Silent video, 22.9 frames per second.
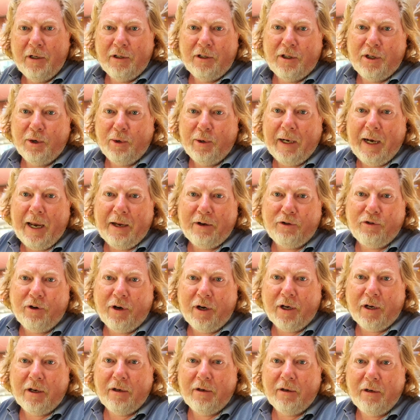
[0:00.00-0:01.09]
to
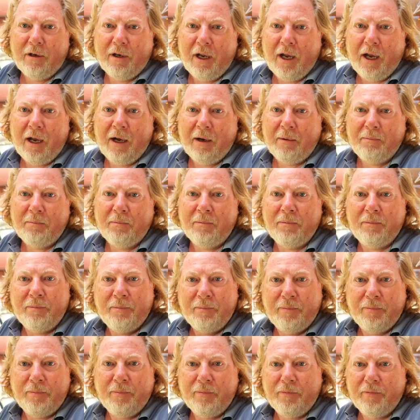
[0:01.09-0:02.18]
electric um,
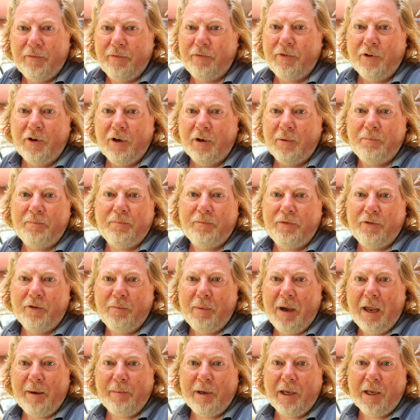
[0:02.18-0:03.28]
for for
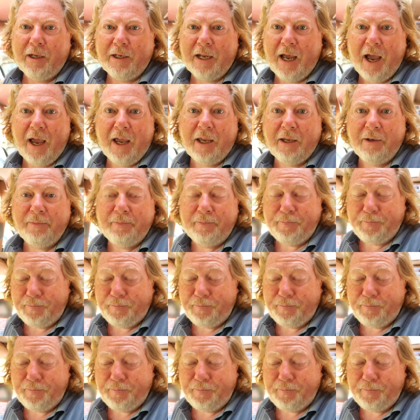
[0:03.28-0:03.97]
maybe a day